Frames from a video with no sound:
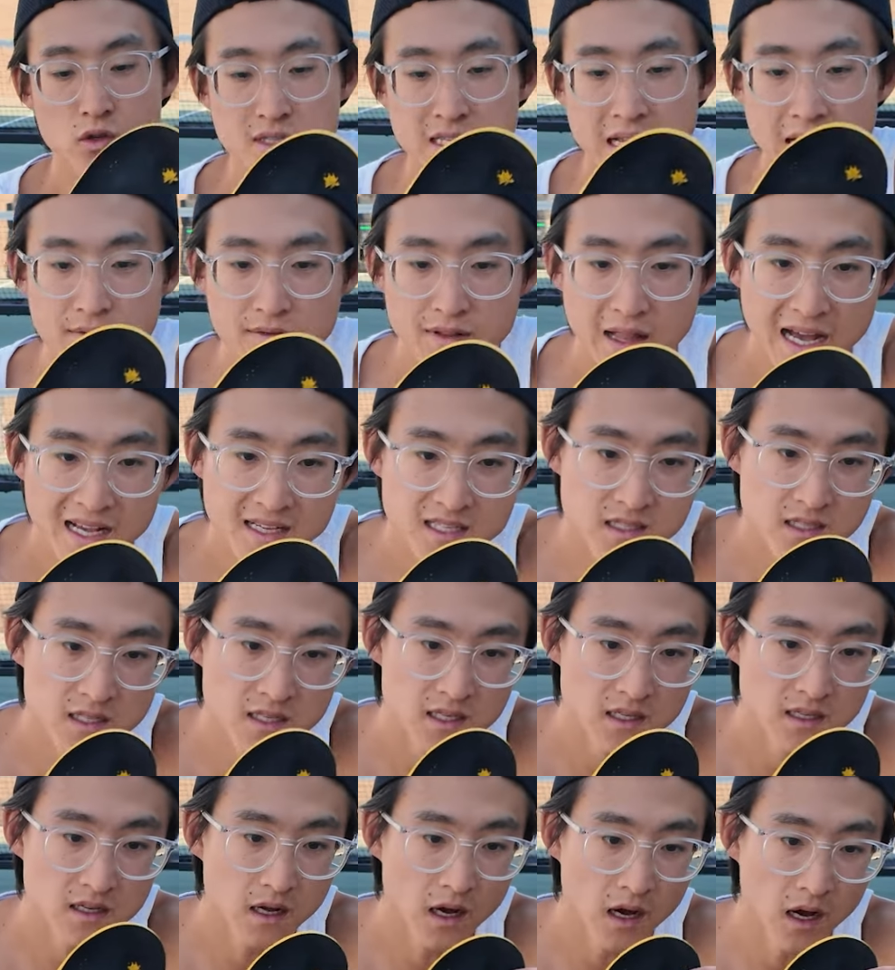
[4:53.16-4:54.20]
have
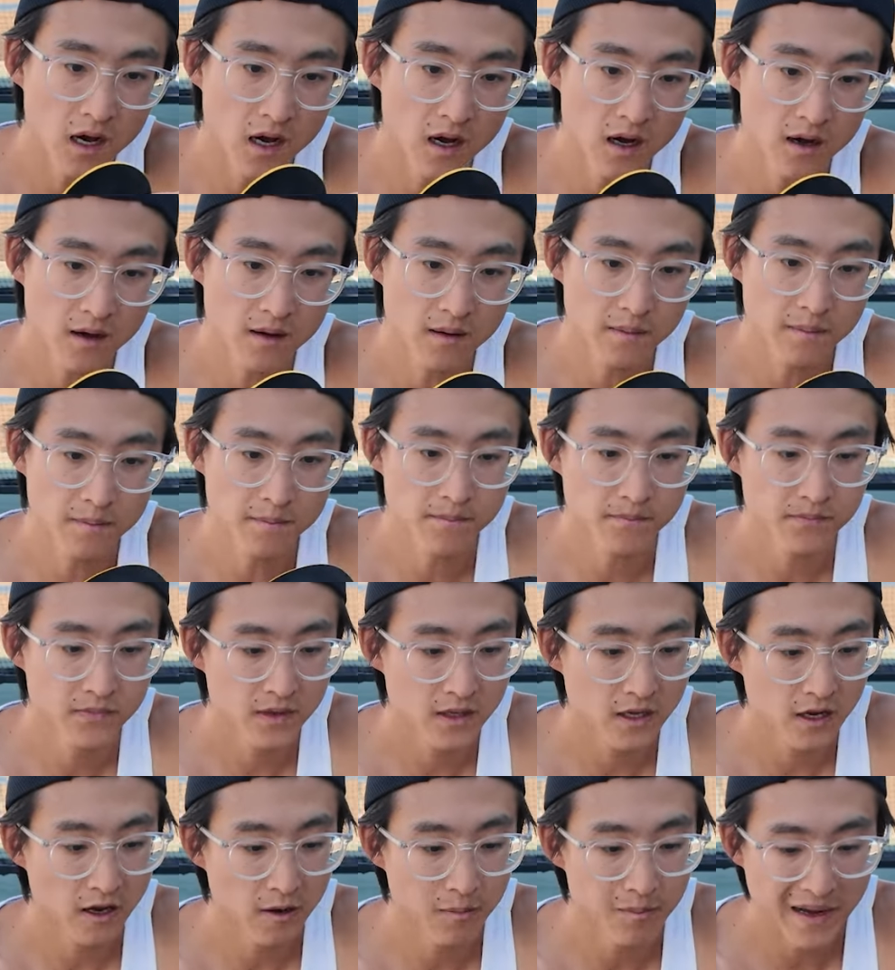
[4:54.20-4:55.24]
lasted
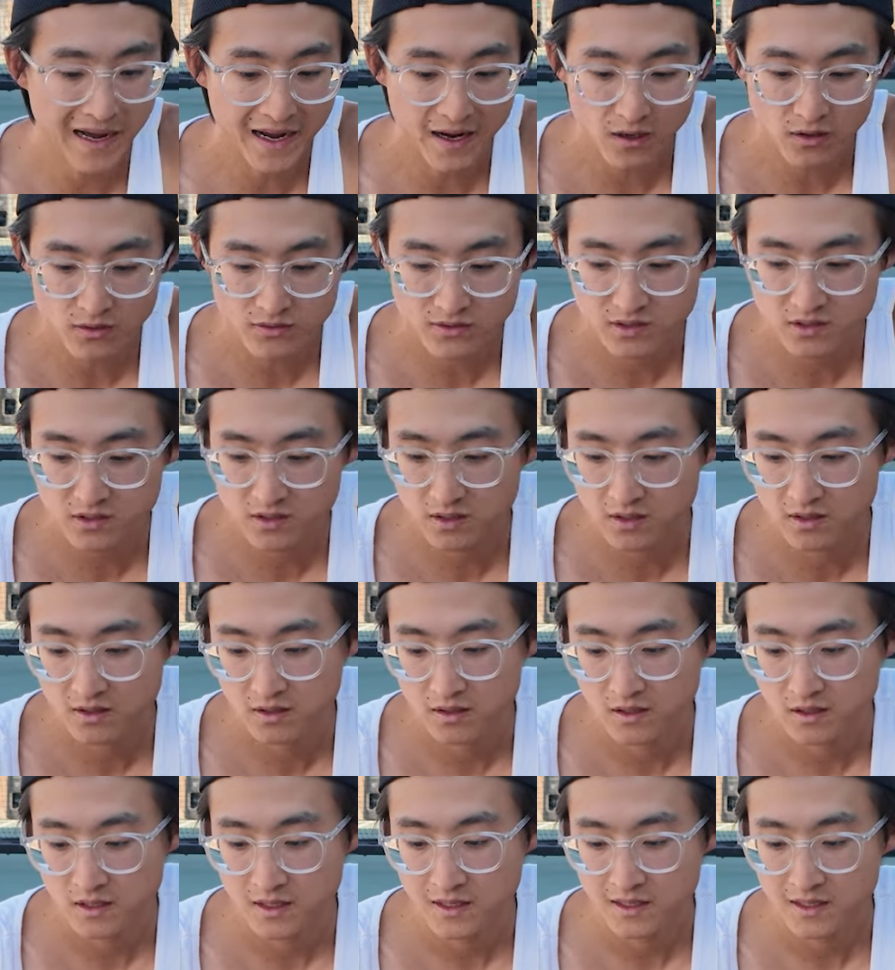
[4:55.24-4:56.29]
about
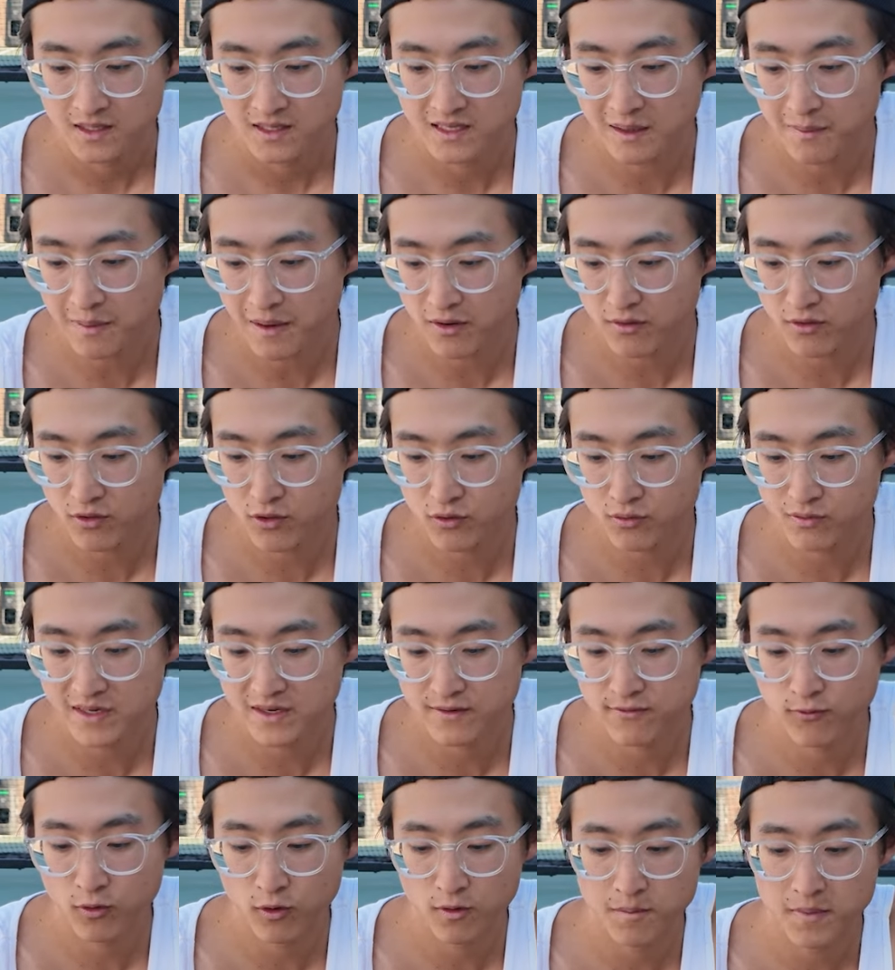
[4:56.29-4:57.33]

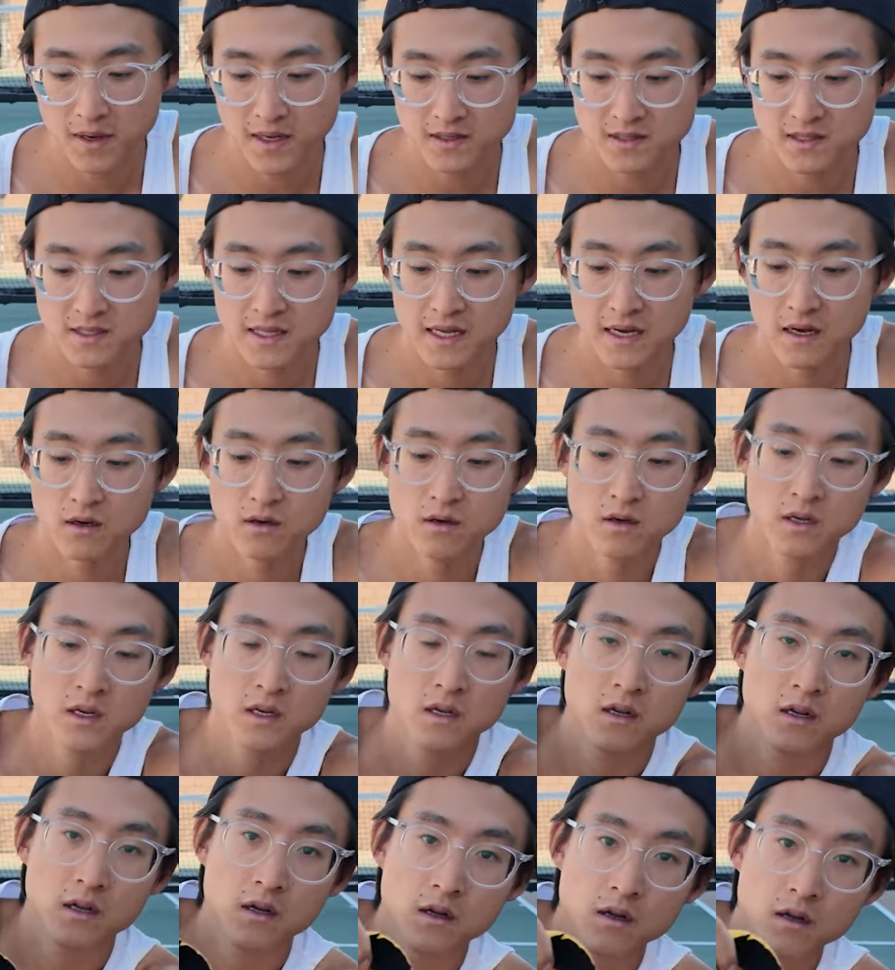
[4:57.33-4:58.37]
3-4 months now.
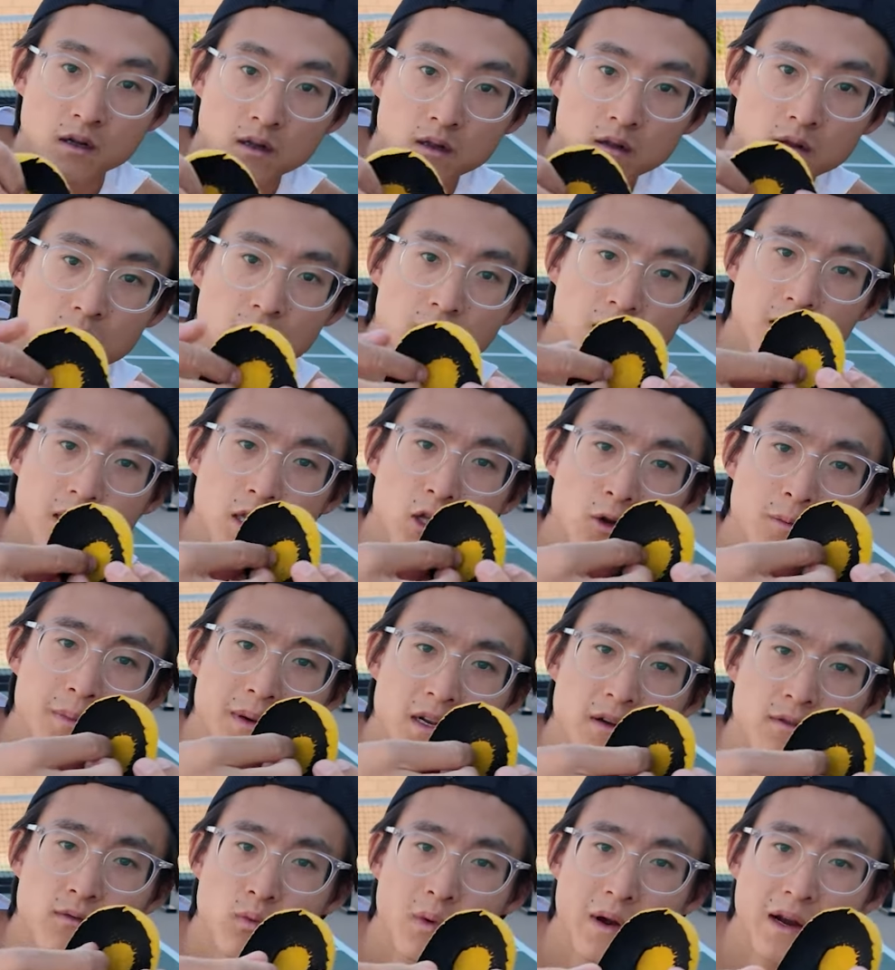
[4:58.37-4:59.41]
a little bit
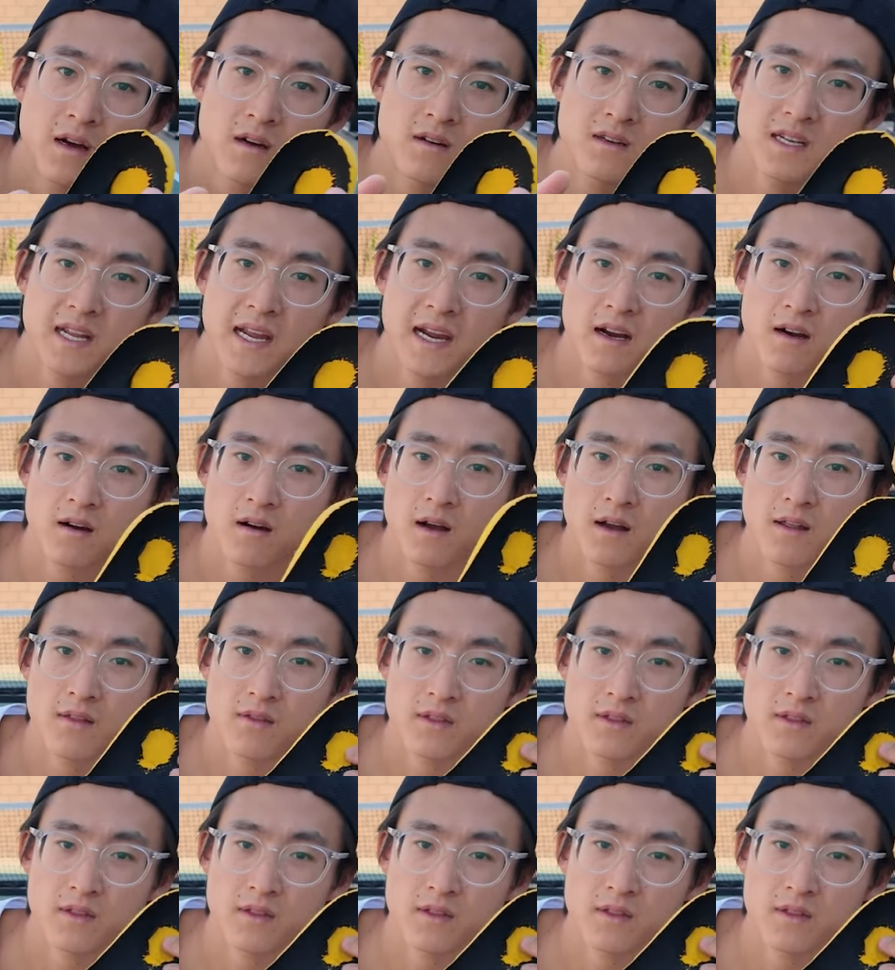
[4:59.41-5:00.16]
of wear and tear on